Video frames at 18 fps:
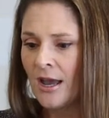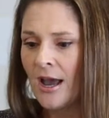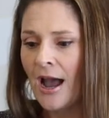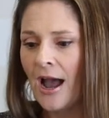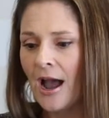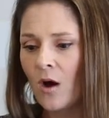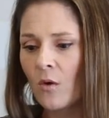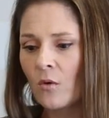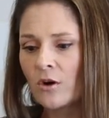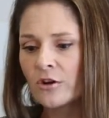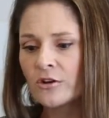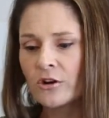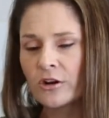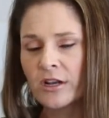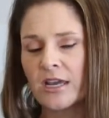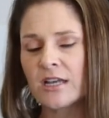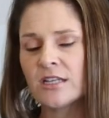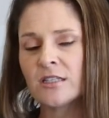How are
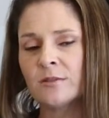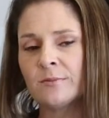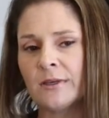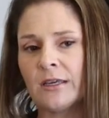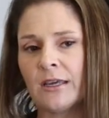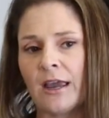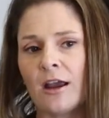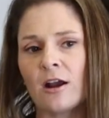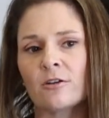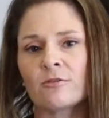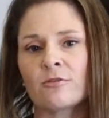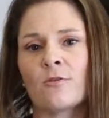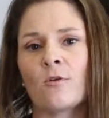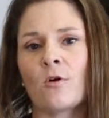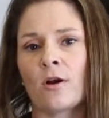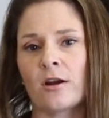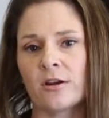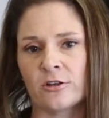your kids being cared
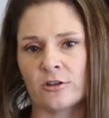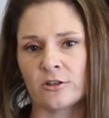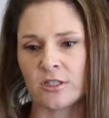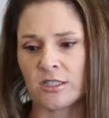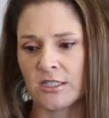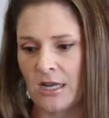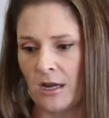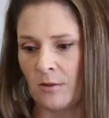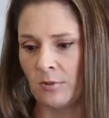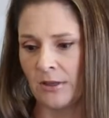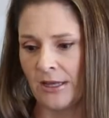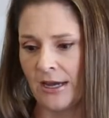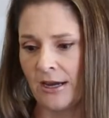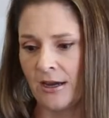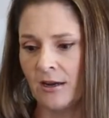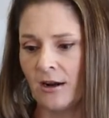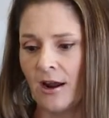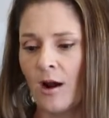for in your estate
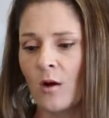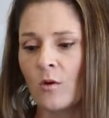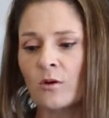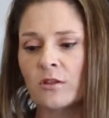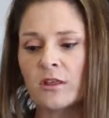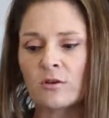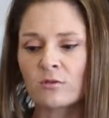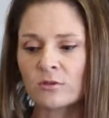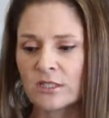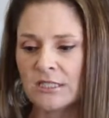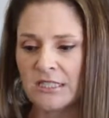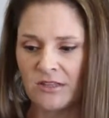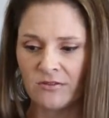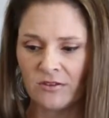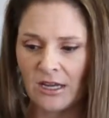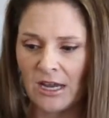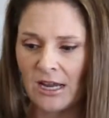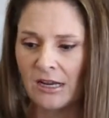plan? How are they
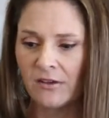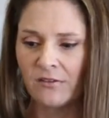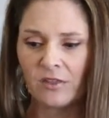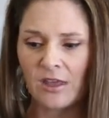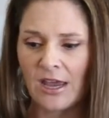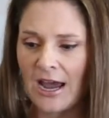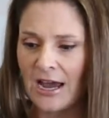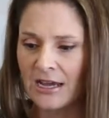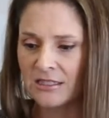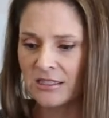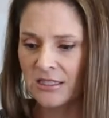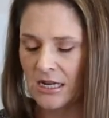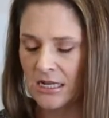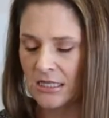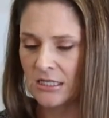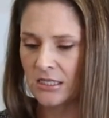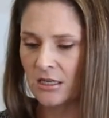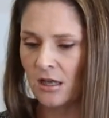receiving any of the
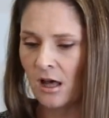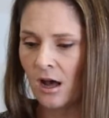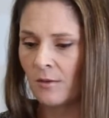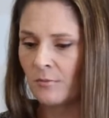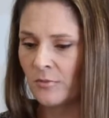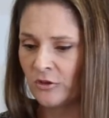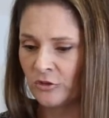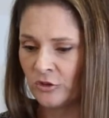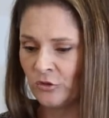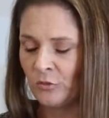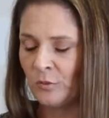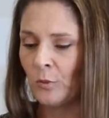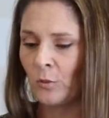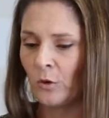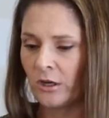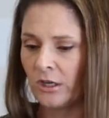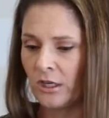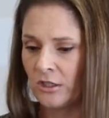assets that you've been
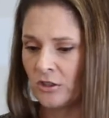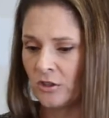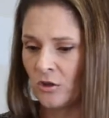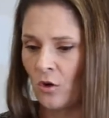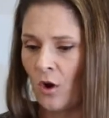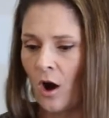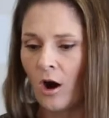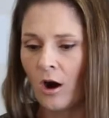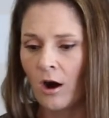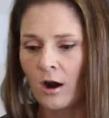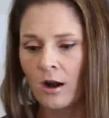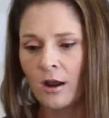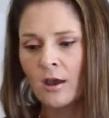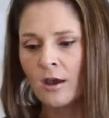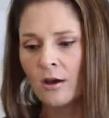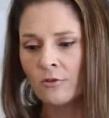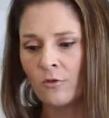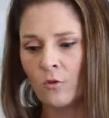working so hard
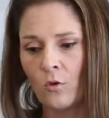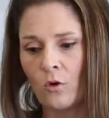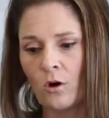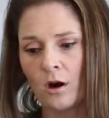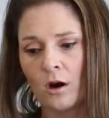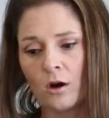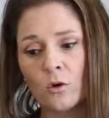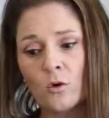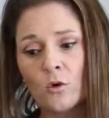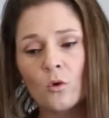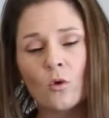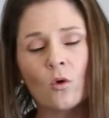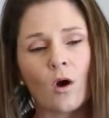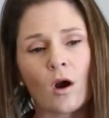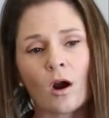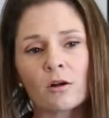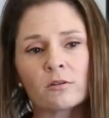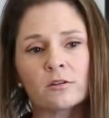for? Who
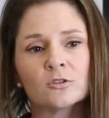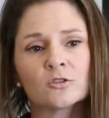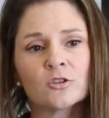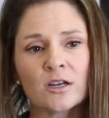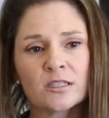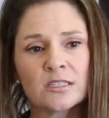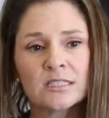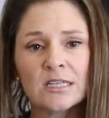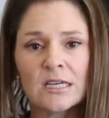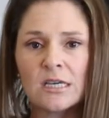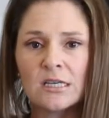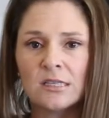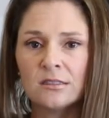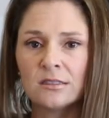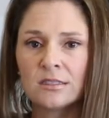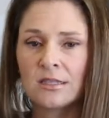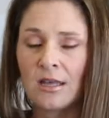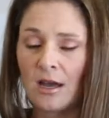are the
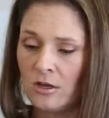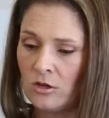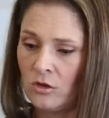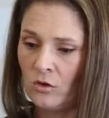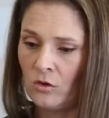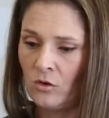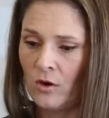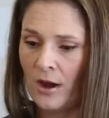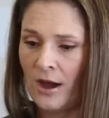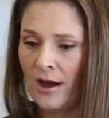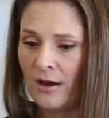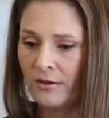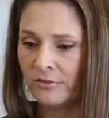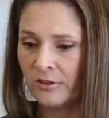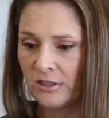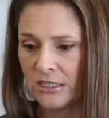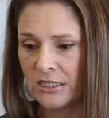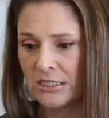trustees that you have
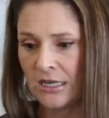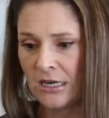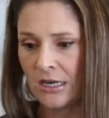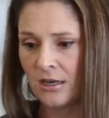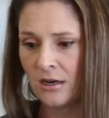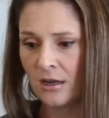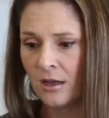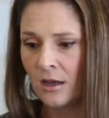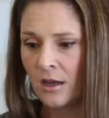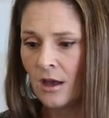listed?